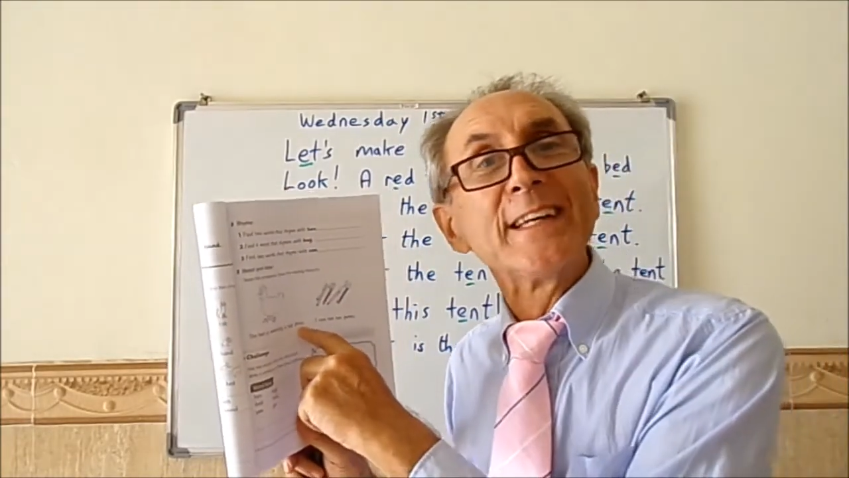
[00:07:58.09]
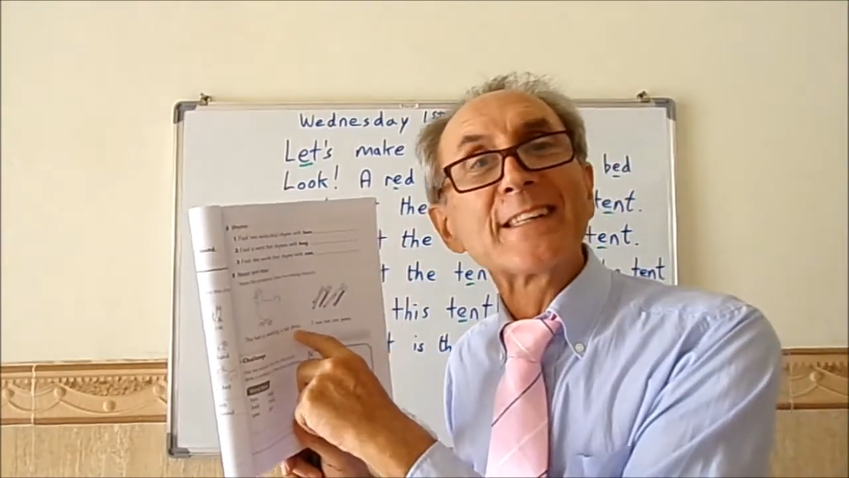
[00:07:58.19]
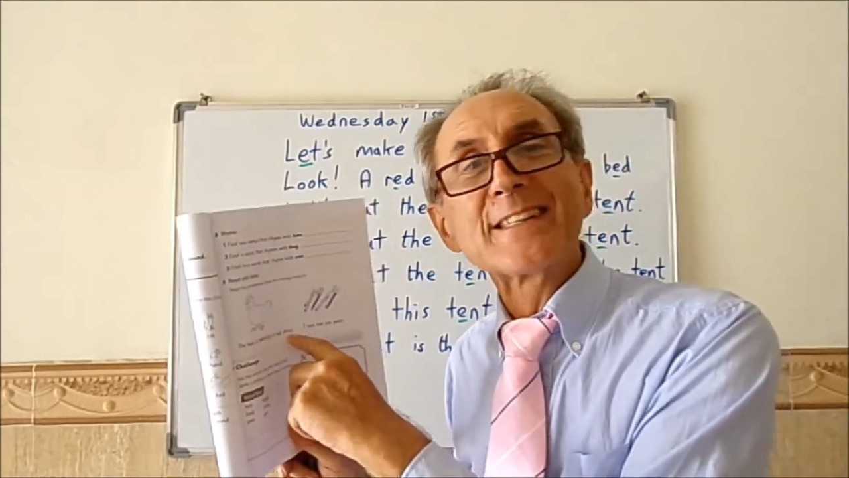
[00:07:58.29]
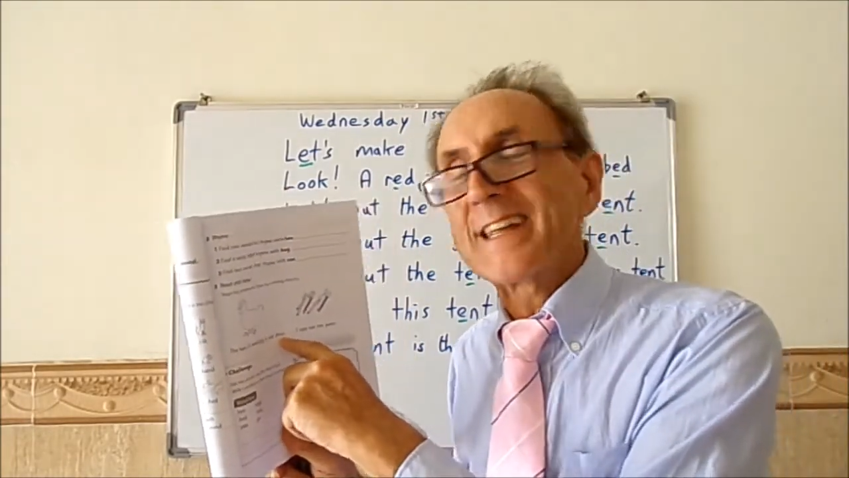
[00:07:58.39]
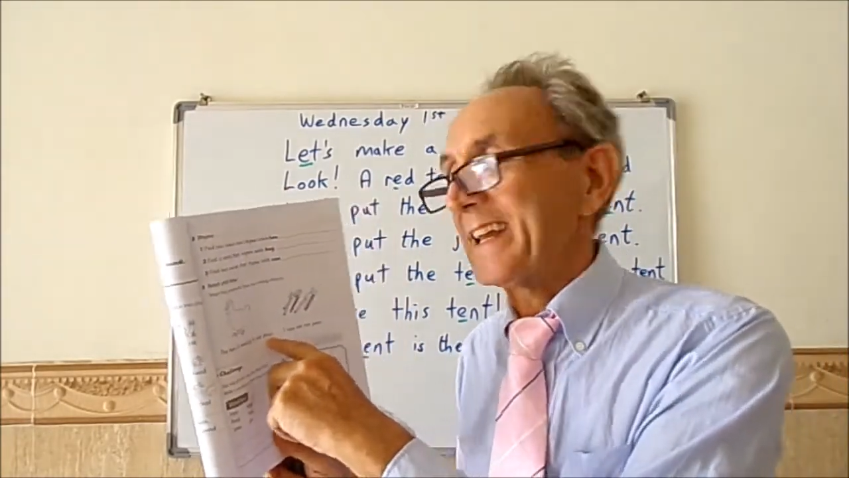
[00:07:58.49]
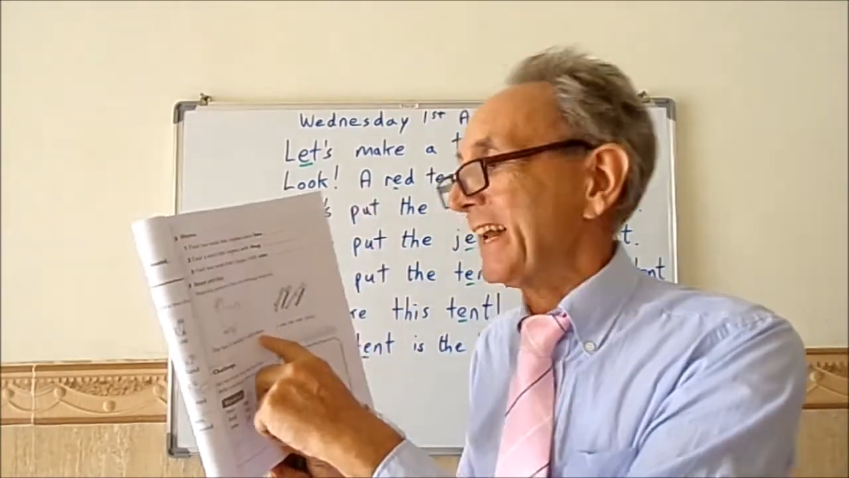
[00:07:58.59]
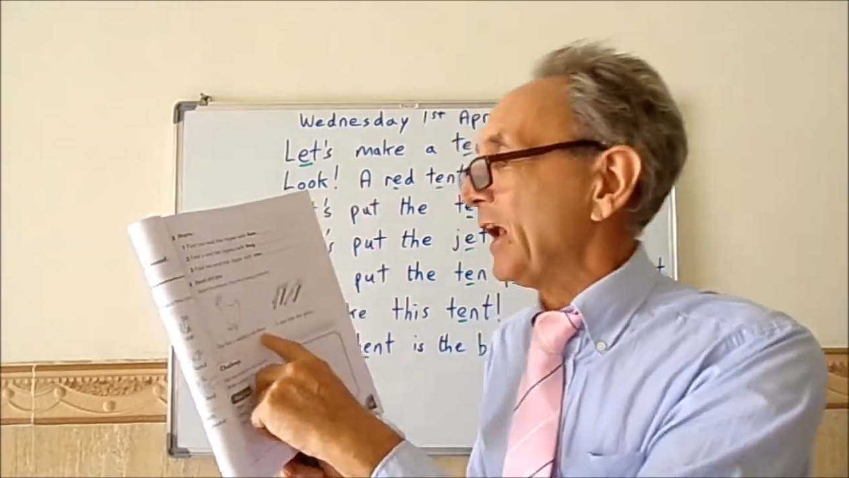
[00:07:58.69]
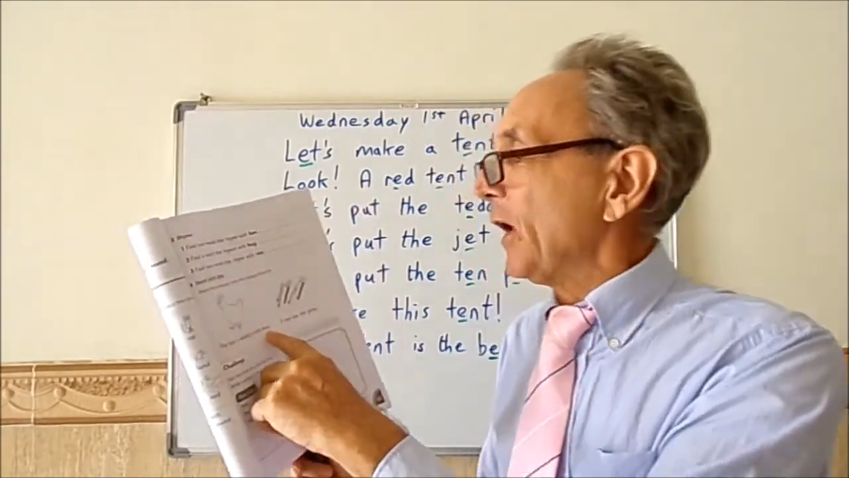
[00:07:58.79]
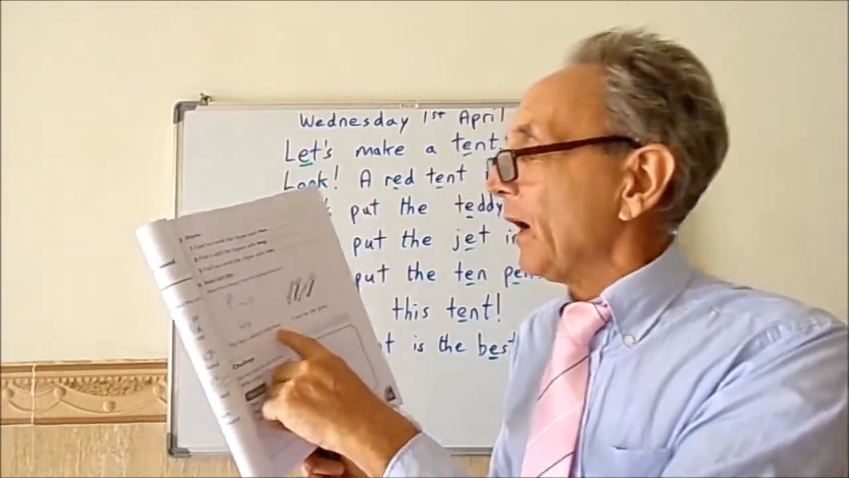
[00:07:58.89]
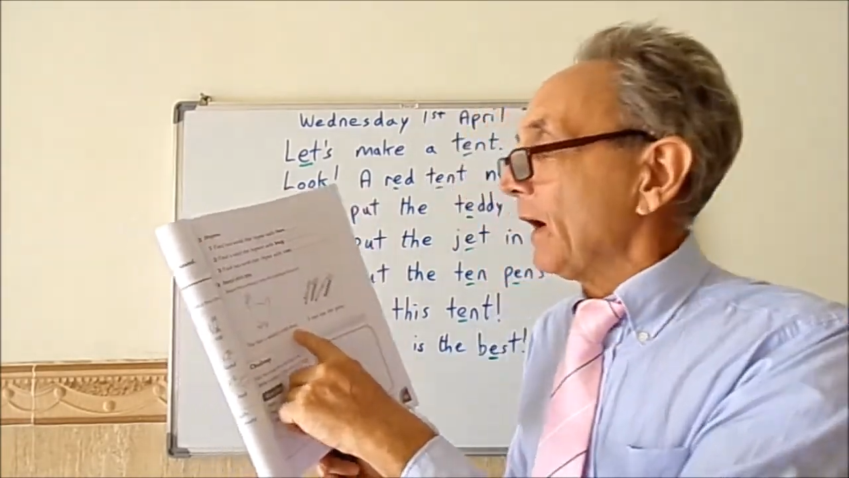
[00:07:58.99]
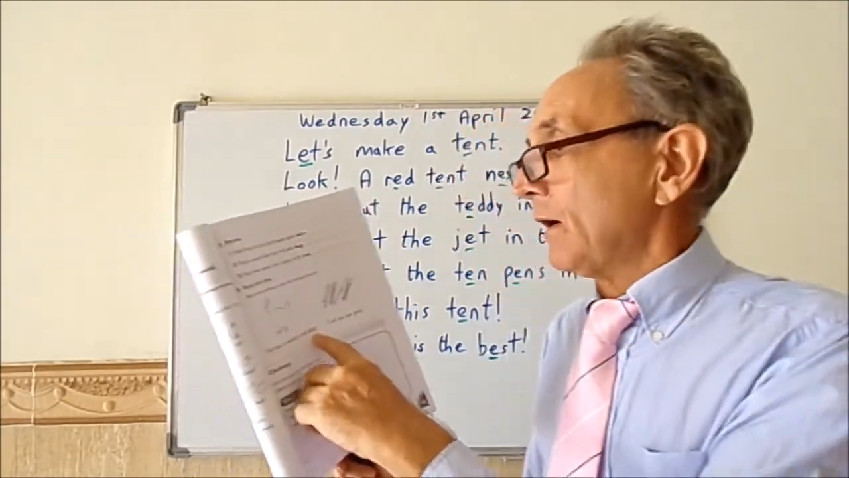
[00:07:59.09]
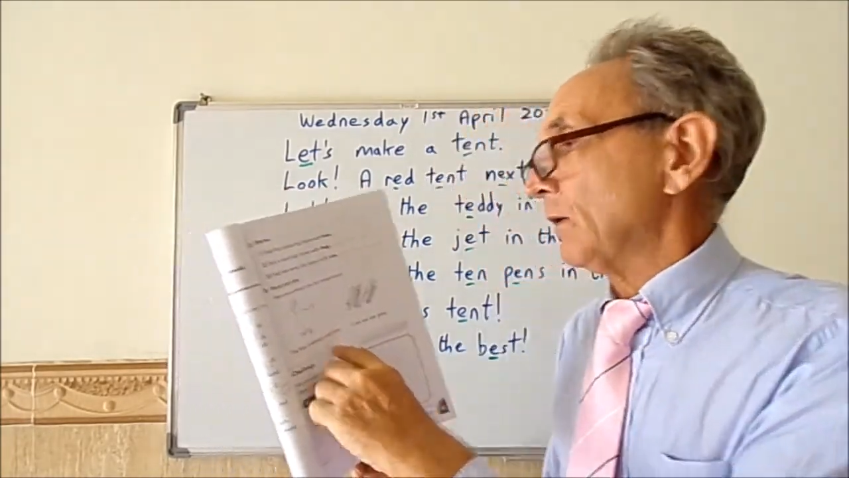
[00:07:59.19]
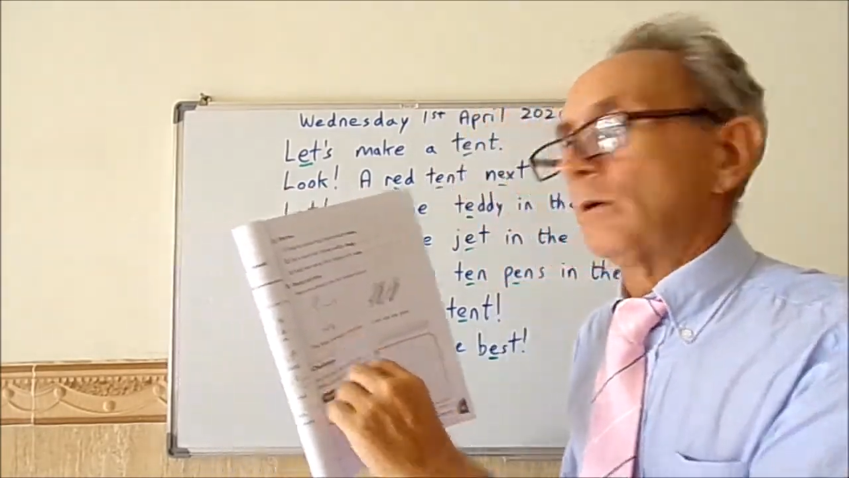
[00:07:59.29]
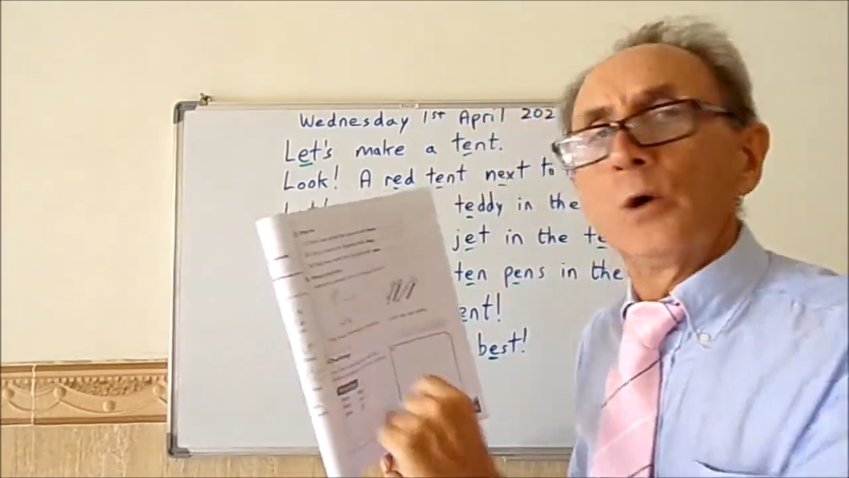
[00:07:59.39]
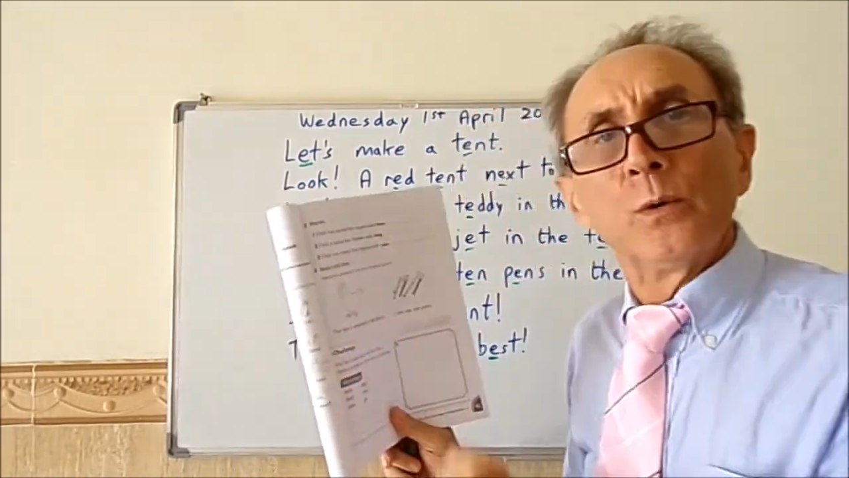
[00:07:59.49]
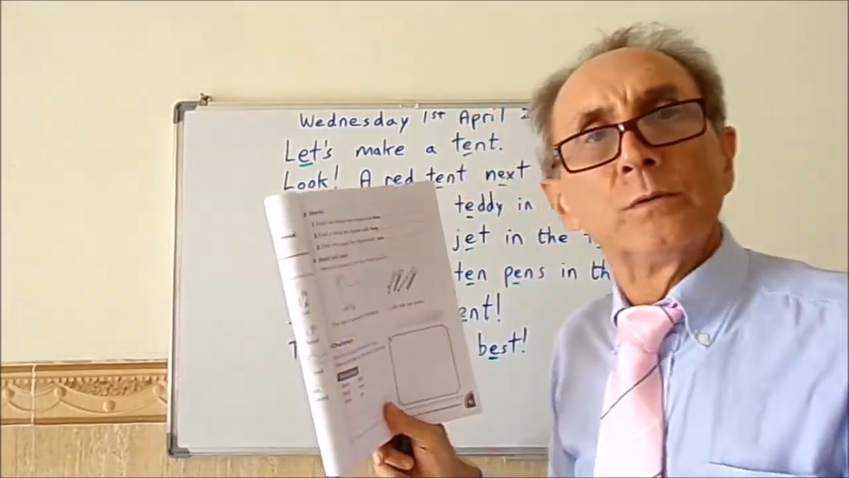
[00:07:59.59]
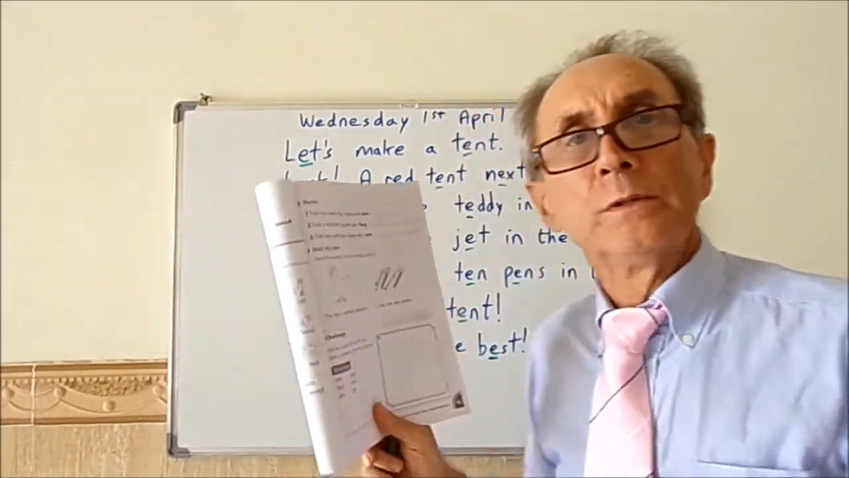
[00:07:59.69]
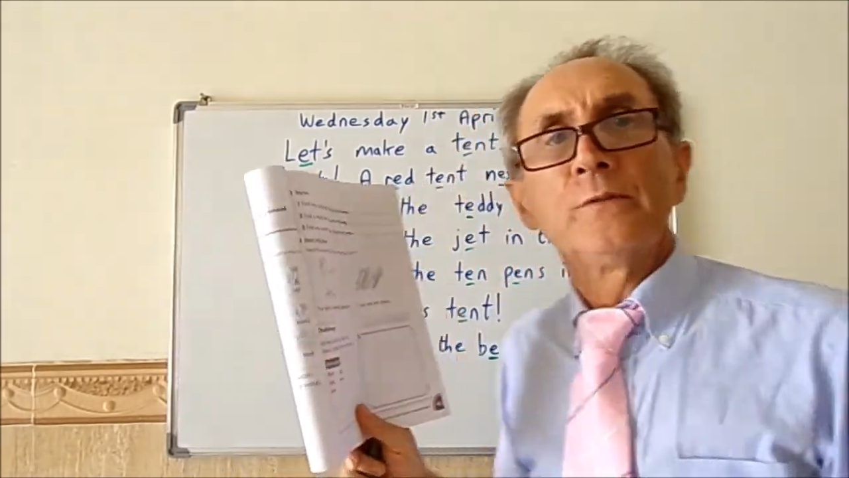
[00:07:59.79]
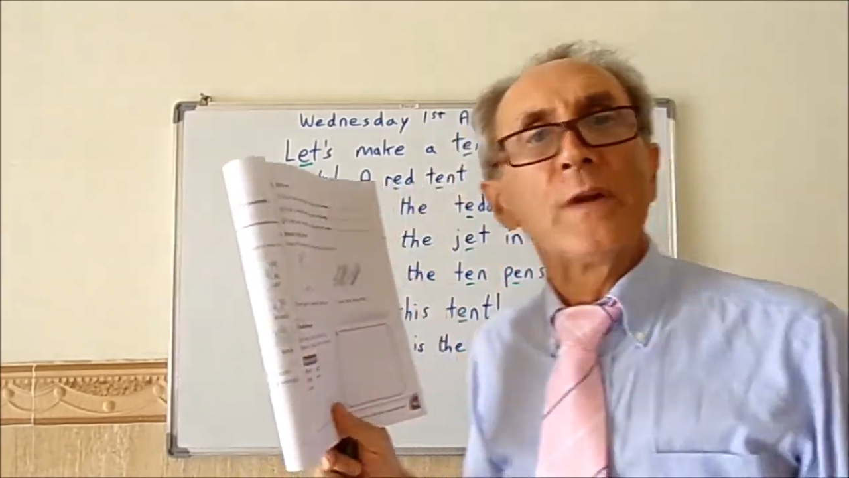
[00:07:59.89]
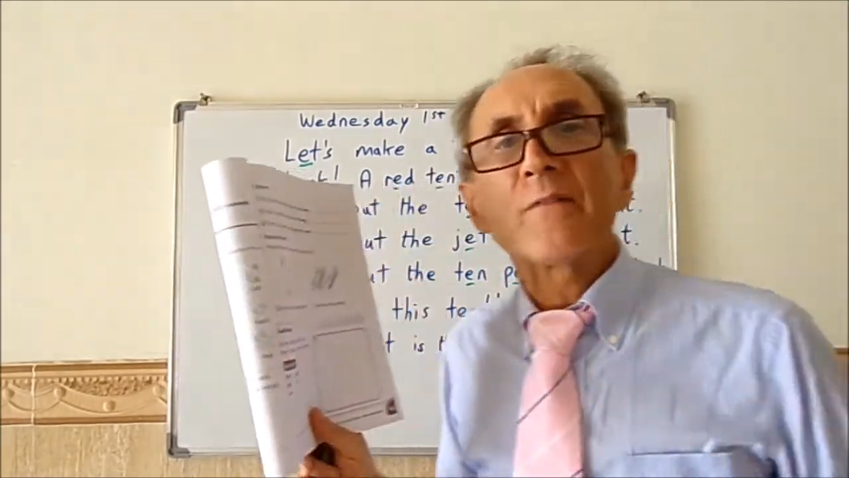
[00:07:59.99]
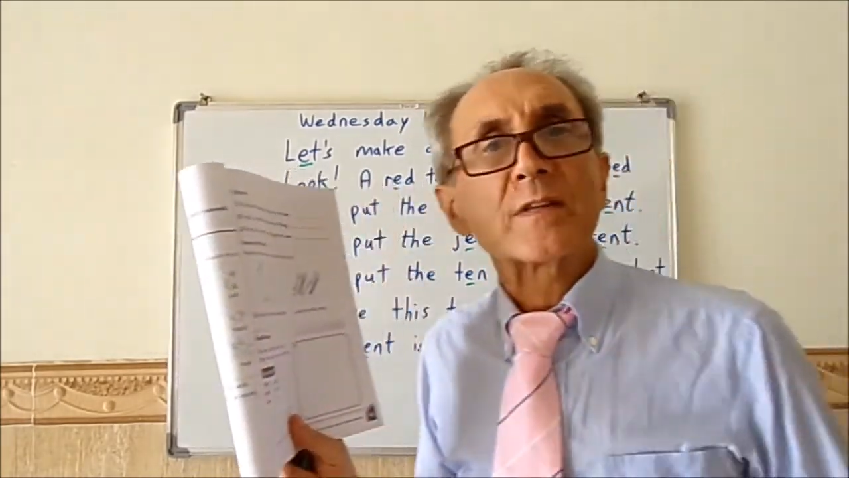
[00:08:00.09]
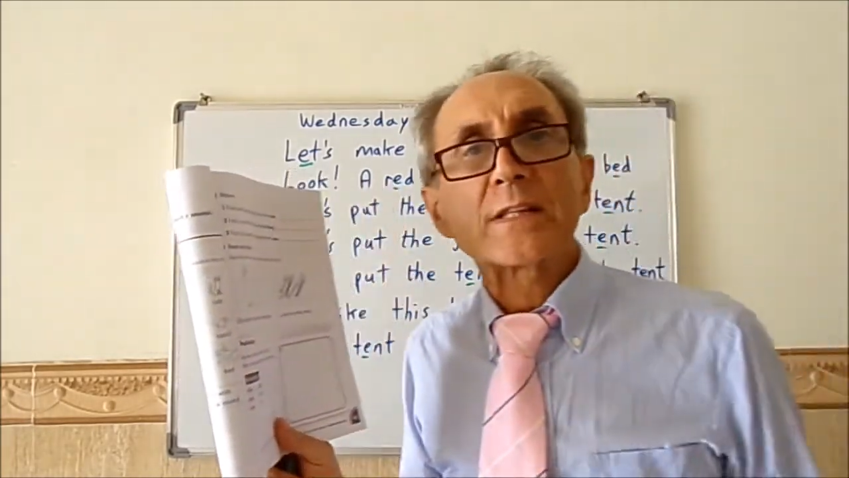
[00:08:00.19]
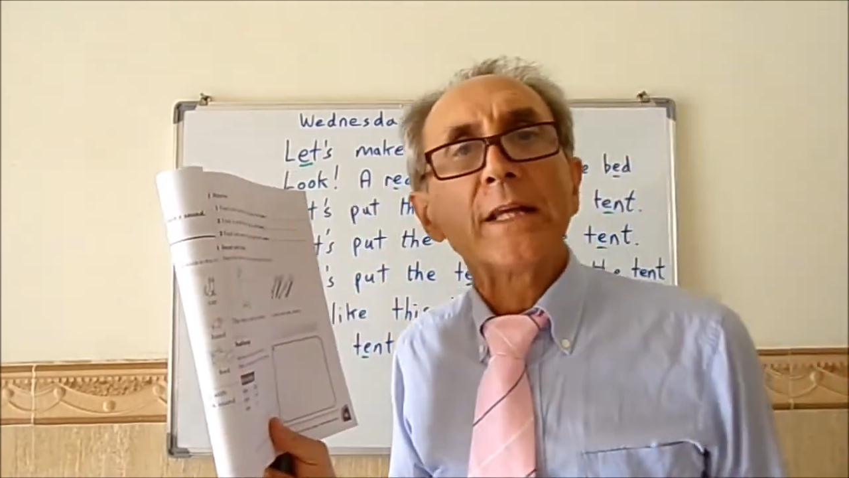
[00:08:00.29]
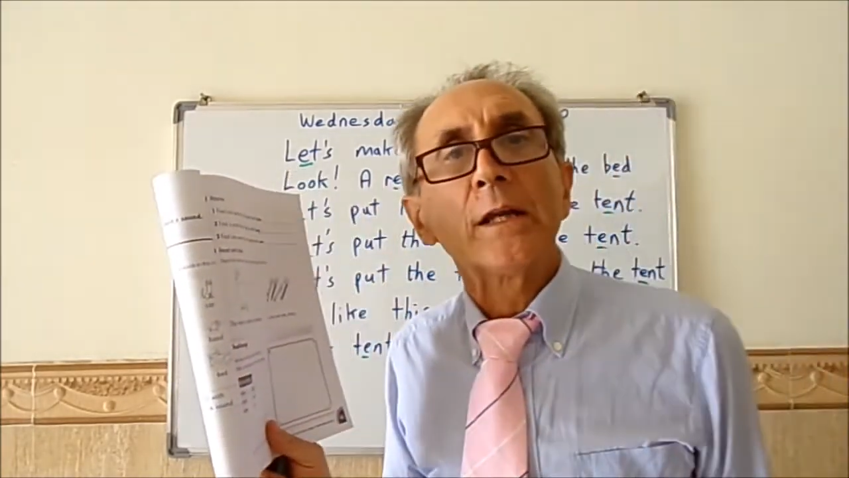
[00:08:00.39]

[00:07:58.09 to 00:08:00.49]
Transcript: isn't it? You've never seen